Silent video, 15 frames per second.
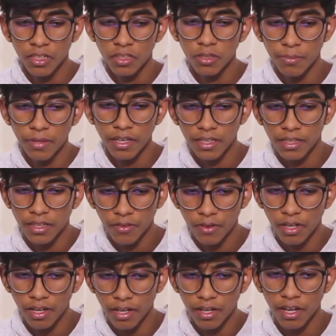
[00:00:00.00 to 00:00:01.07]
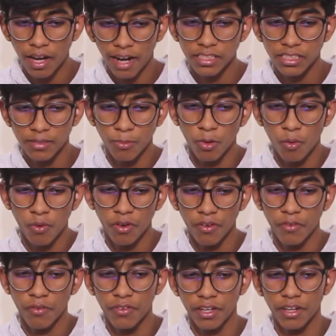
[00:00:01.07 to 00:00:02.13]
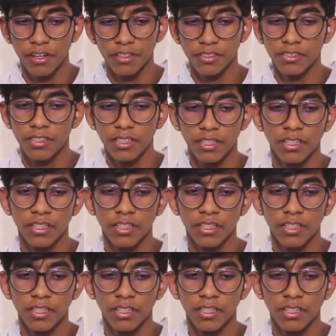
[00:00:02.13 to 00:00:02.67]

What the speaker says: to make the reaction more vigorous.